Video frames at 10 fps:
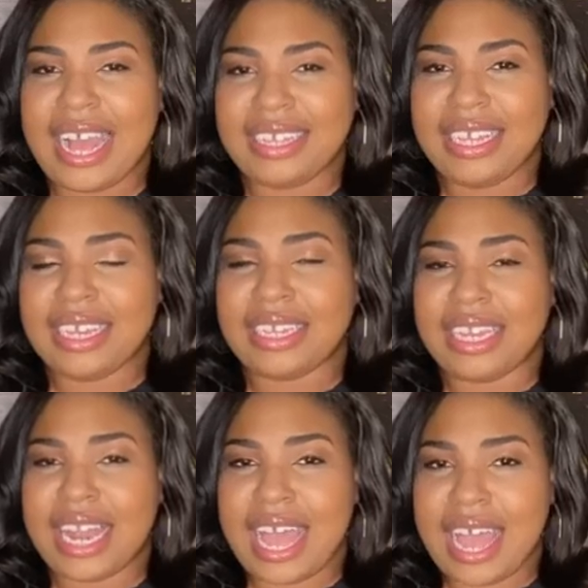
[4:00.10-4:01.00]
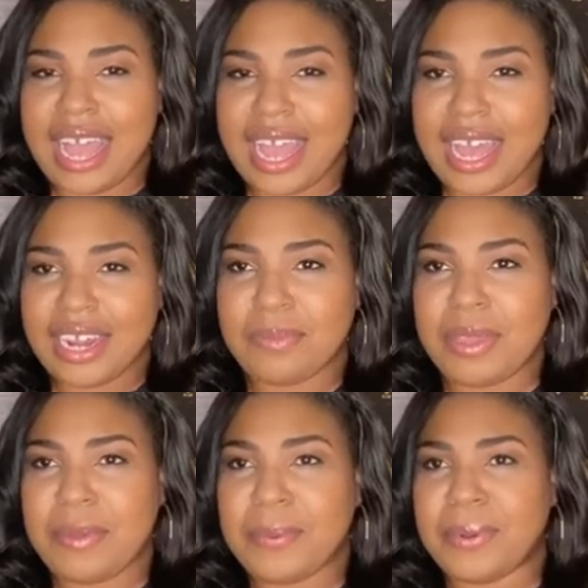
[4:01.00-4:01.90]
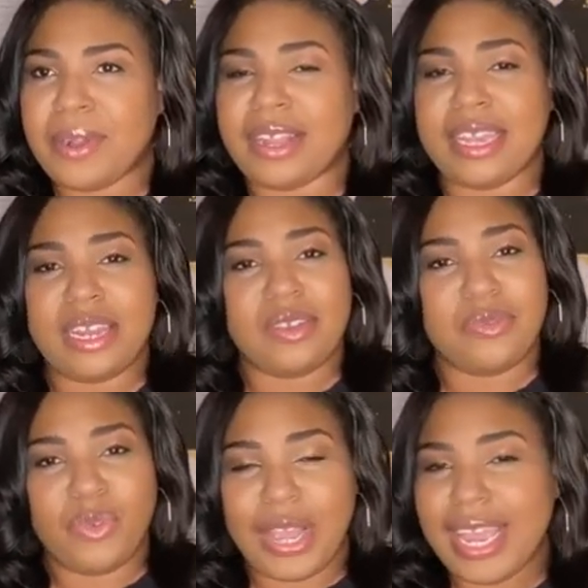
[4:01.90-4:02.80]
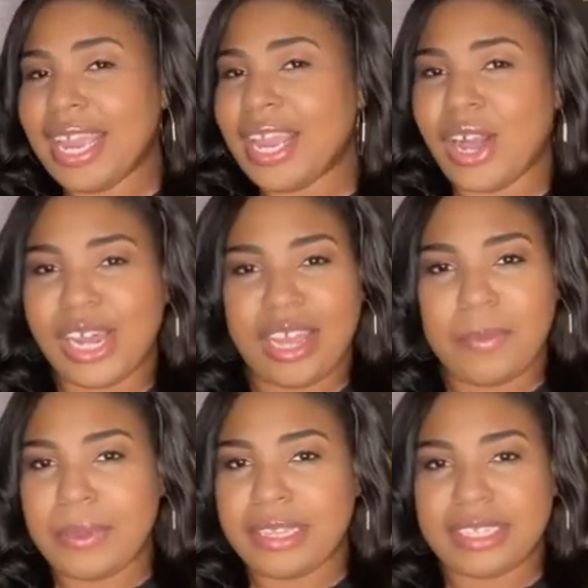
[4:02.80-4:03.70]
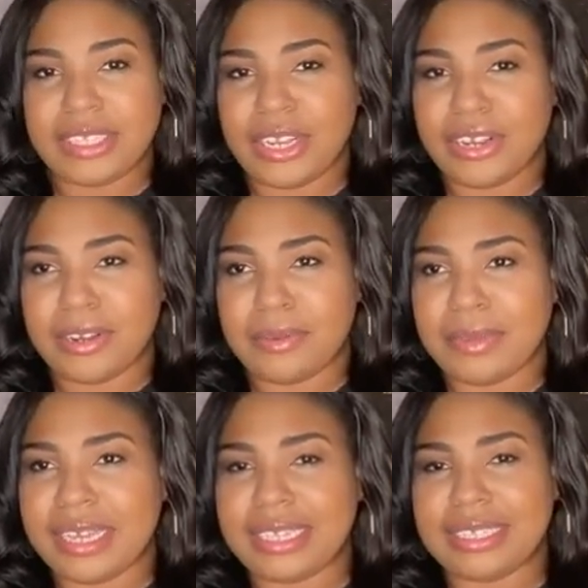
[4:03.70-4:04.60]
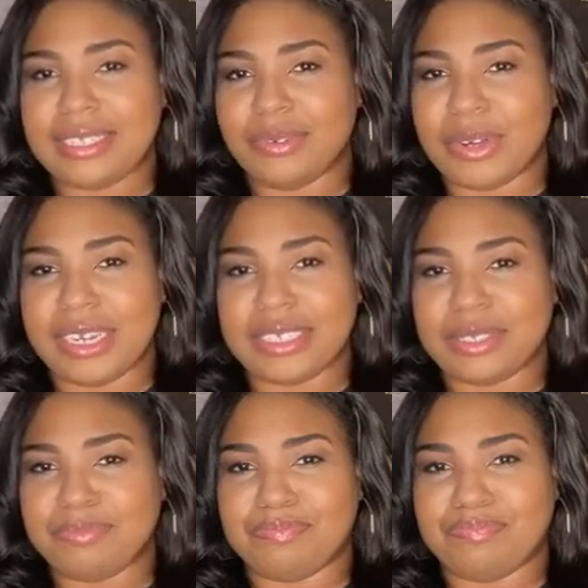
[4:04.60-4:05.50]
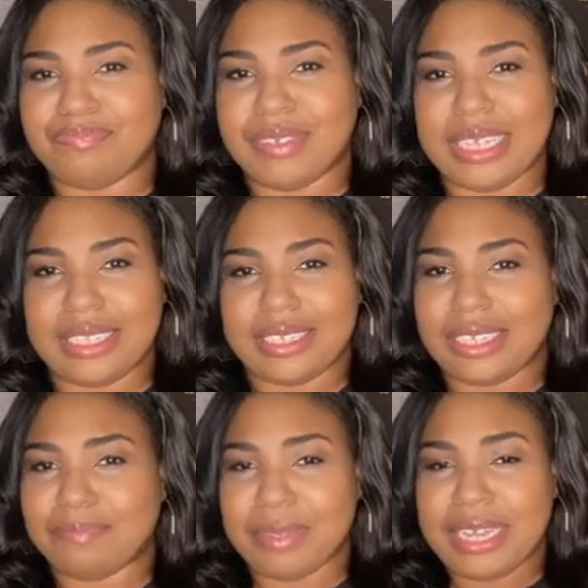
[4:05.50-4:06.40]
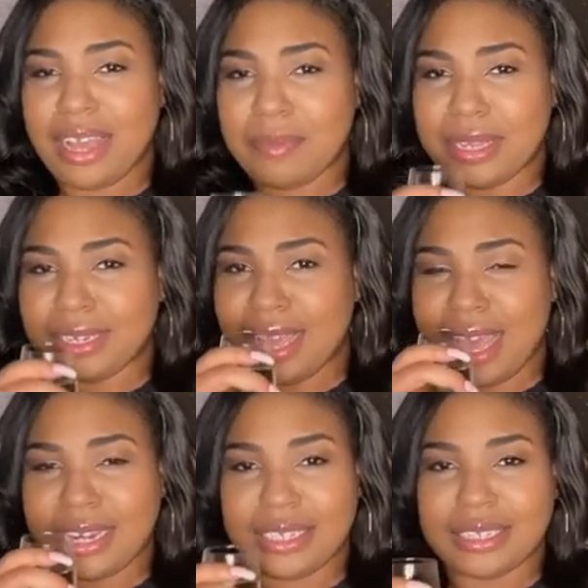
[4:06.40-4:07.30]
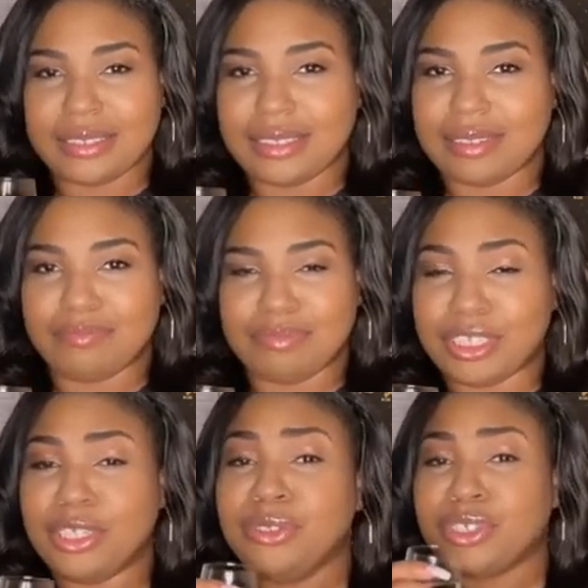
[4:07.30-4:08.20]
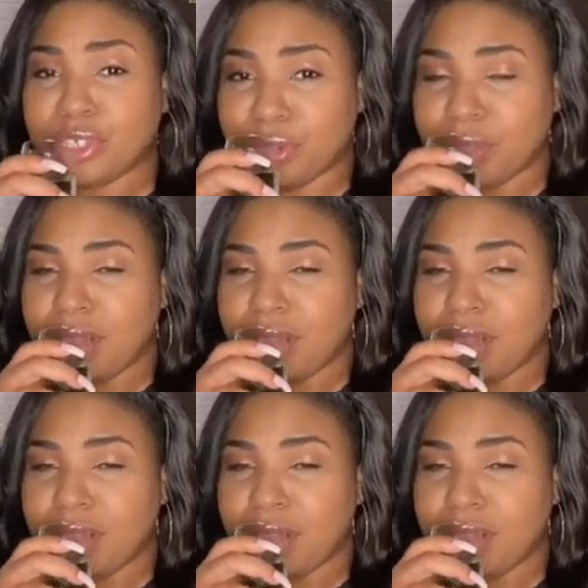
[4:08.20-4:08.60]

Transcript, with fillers: think a lot of people are getting way caught up in this term. It where it's, it's becoming kind of delusional.